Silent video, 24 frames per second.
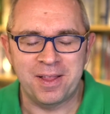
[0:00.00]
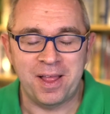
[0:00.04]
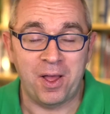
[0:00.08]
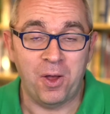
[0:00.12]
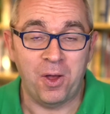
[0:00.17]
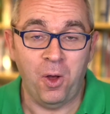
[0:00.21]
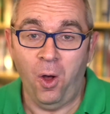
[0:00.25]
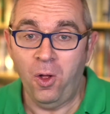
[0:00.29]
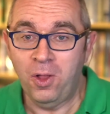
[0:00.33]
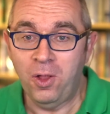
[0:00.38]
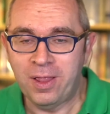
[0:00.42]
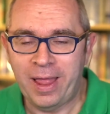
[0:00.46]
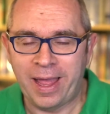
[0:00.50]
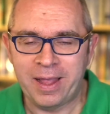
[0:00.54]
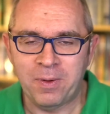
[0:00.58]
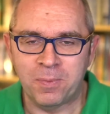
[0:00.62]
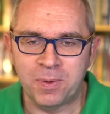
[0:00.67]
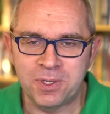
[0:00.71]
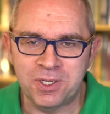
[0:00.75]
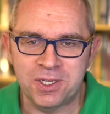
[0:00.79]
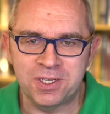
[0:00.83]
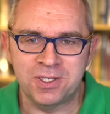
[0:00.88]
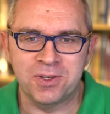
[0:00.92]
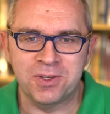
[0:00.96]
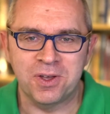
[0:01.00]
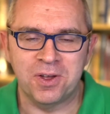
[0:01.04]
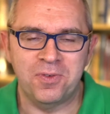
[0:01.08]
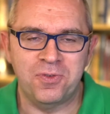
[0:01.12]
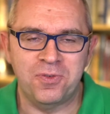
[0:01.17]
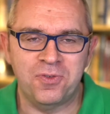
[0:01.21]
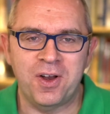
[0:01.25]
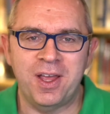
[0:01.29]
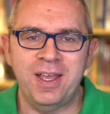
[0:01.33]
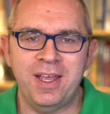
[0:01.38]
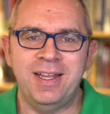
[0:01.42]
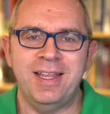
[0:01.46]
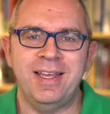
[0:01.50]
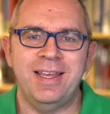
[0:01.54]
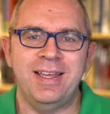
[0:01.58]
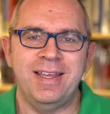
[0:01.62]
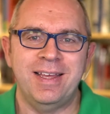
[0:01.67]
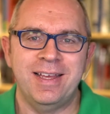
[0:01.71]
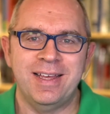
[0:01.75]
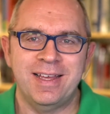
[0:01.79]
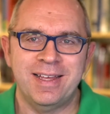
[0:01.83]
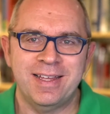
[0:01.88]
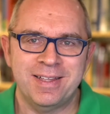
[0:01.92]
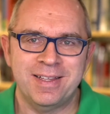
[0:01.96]
all languages on Friday,
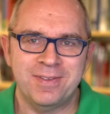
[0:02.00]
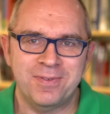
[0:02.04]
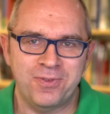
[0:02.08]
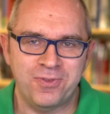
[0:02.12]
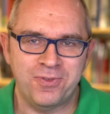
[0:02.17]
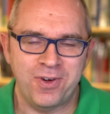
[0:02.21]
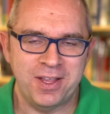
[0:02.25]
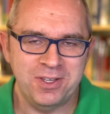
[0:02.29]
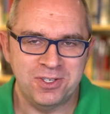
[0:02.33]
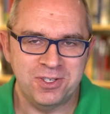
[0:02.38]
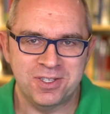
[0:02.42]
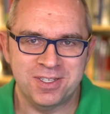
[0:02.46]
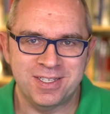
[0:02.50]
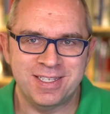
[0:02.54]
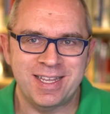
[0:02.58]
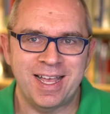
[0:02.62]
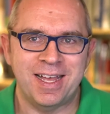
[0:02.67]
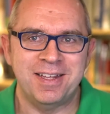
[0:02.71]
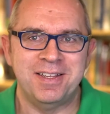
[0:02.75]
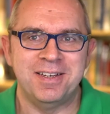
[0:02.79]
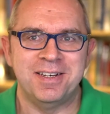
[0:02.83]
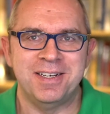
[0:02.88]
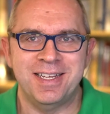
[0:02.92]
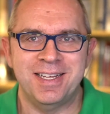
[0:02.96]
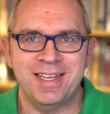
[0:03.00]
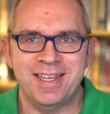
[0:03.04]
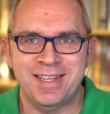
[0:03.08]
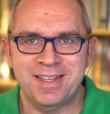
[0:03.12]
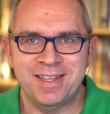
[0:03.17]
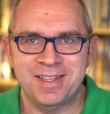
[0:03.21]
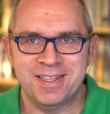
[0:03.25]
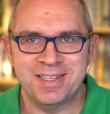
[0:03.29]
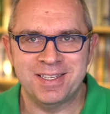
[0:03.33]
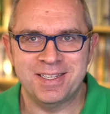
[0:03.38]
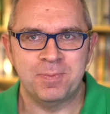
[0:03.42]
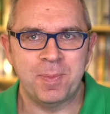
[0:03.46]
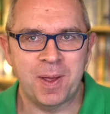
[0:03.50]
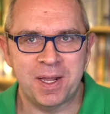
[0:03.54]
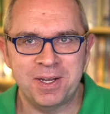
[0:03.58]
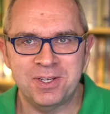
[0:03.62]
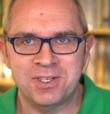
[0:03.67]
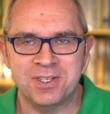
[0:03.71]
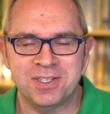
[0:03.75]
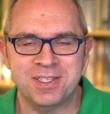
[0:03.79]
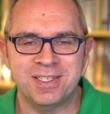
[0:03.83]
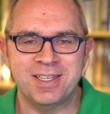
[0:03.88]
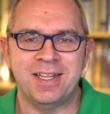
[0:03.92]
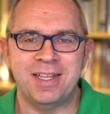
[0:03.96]
French on Saturday,
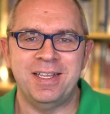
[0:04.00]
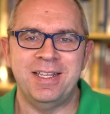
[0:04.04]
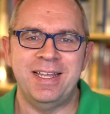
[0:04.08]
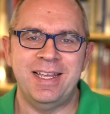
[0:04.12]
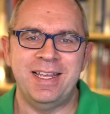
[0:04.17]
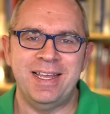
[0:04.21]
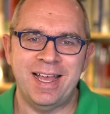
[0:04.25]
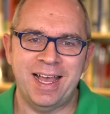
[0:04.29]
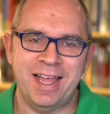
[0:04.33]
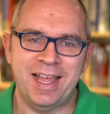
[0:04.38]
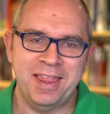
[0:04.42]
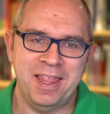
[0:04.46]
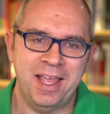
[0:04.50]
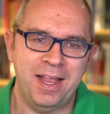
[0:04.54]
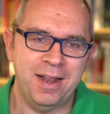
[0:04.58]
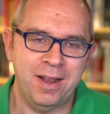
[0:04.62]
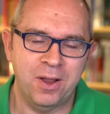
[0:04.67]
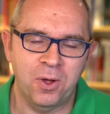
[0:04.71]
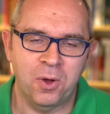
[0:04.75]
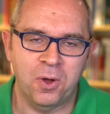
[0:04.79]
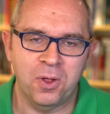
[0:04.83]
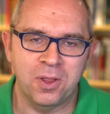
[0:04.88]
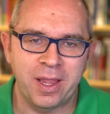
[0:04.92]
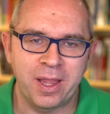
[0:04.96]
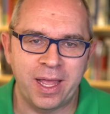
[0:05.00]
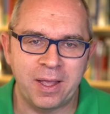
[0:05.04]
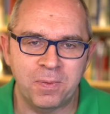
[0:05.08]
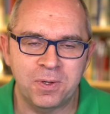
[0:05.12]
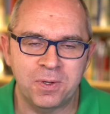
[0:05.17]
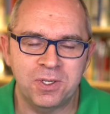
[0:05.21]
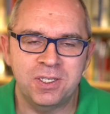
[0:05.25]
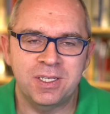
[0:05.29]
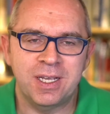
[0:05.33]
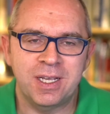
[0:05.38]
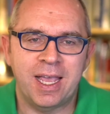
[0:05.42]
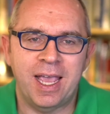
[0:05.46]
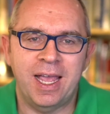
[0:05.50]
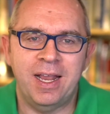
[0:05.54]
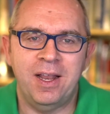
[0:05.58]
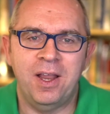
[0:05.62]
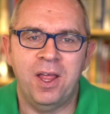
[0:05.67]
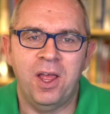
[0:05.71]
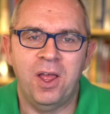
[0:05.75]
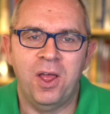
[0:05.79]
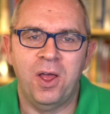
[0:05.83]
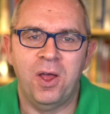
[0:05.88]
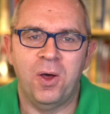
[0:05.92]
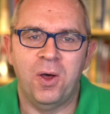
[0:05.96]
Spanish on Sunday, and then all languages again
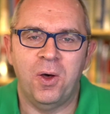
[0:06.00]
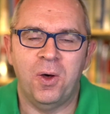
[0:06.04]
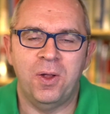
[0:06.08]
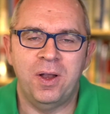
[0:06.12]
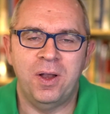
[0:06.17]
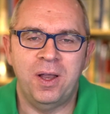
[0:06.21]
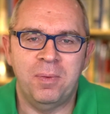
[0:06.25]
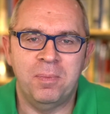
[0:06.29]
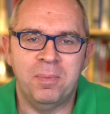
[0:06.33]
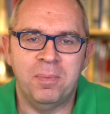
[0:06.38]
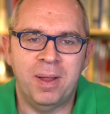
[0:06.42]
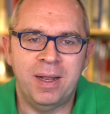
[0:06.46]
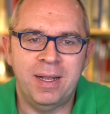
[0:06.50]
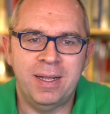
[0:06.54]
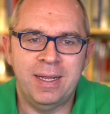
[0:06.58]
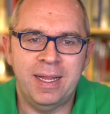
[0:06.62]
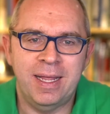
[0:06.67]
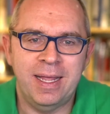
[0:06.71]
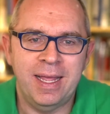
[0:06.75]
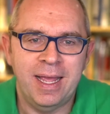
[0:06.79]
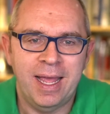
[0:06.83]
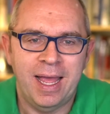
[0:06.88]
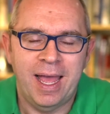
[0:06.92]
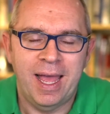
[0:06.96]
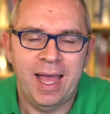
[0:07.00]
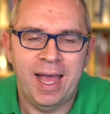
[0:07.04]
on Monday.